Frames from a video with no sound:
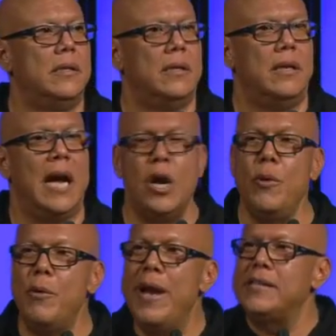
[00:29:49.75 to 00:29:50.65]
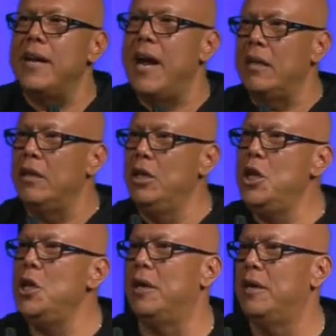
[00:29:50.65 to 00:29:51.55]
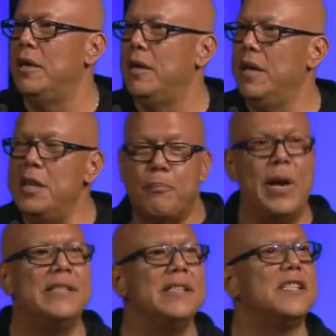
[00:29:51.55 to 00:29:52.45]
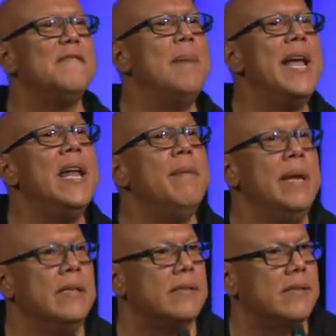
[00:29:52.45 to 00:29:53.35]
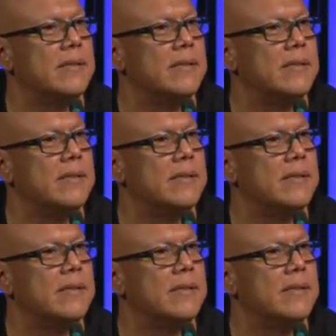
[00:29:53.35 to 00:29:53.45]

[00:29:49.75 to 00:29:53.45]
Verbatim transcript: How do we raise a hallelujah in the presence of my enemies?